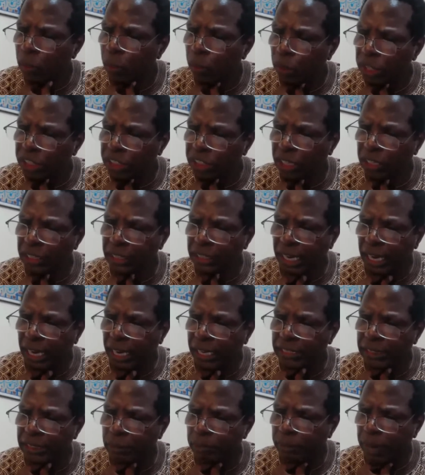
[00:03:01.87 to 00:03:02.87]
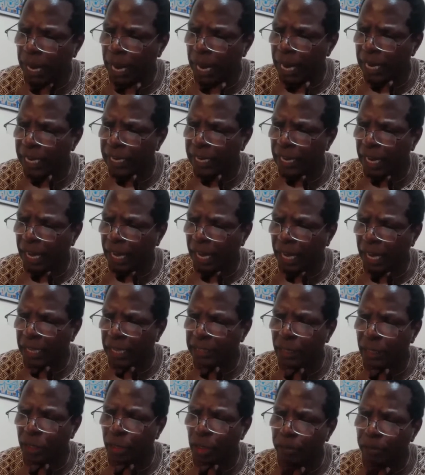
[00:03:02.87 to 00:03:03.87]
question raised by
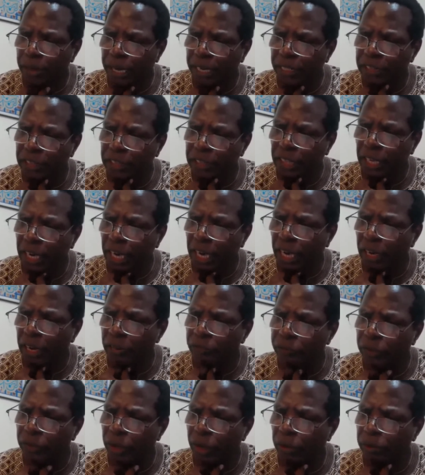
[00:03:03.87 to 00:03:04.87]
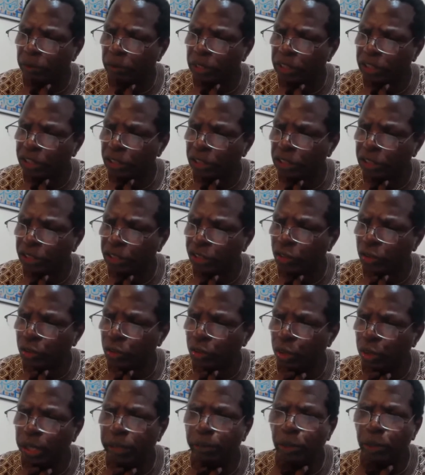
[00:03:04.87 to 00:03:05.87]
the comment from
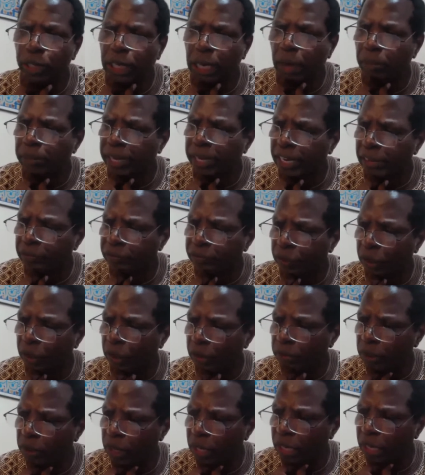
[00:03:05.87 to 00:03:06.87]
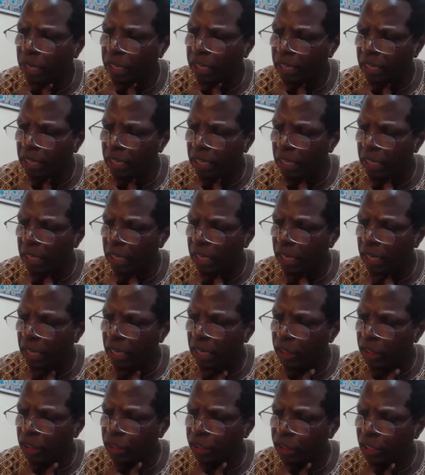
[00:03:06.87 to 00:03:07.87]
Sohibu Kebe, from
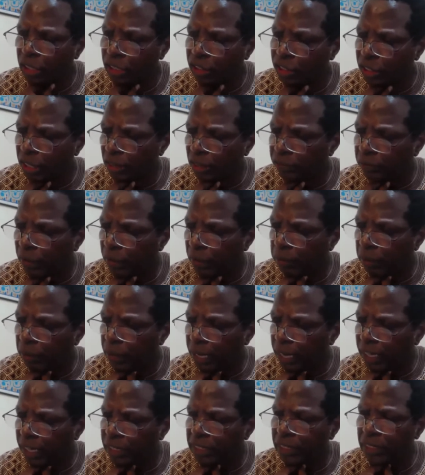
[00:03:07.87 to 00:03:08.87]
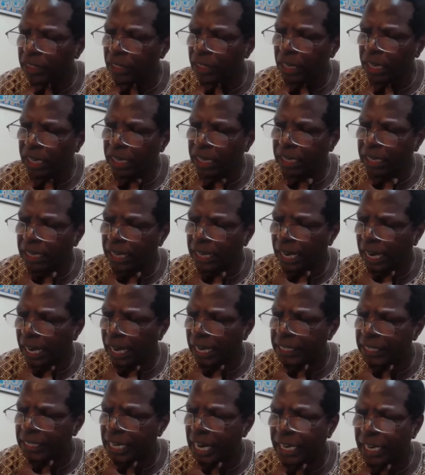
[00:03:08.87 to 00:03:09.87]
Sheikh Fatma and
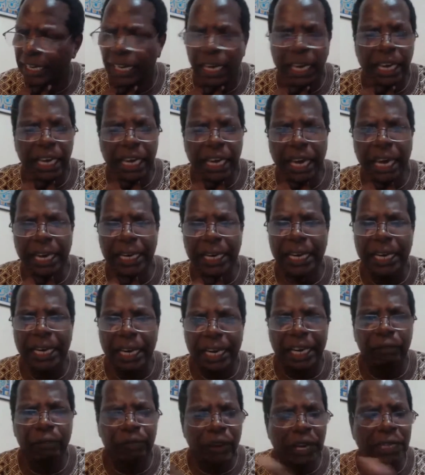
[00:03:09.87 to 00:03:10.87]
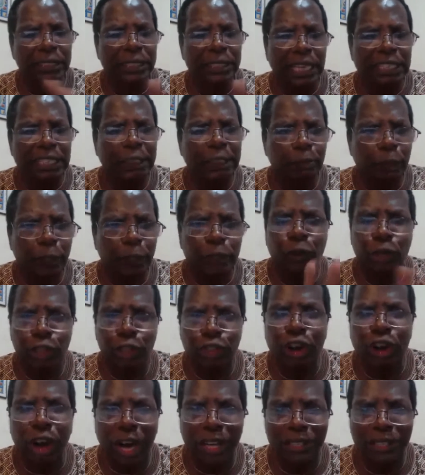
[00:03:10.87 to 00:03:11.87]
Galay Jai. And in fact, they speak to
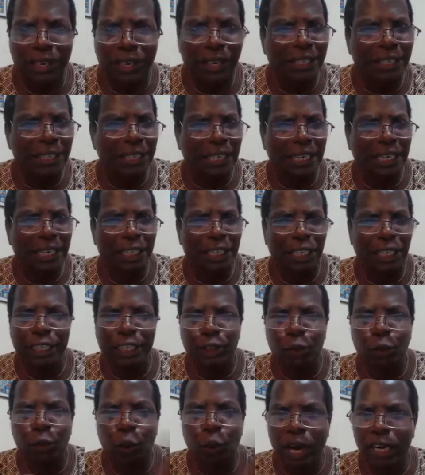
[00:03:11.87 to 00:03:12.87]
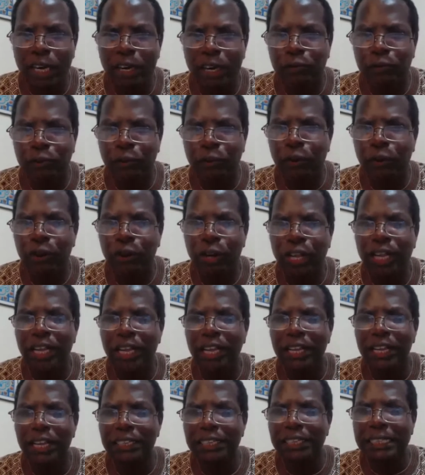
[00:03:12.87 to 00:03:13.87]
each other. It's wonderful
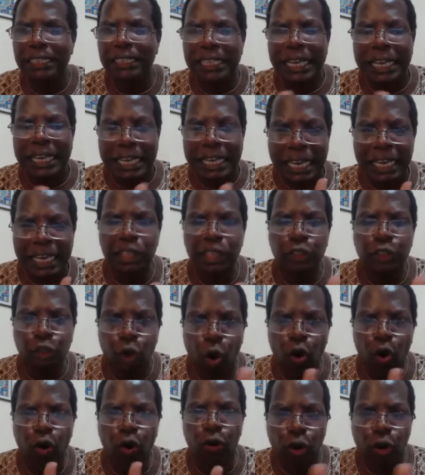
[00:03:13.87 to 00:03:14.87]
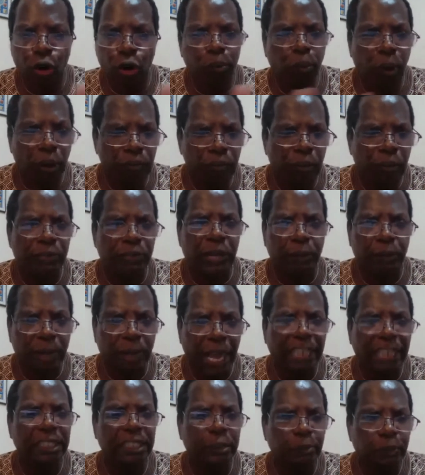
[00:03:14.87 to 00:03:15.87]
that they really talk, both of them
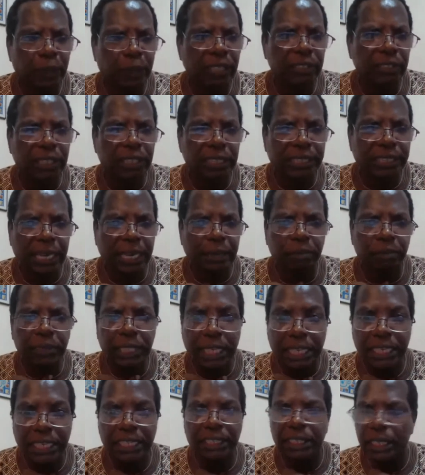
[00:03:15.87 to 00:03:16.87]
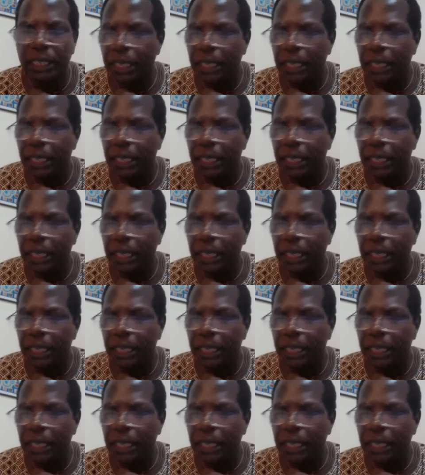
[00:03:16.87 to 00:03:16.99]
express the same need.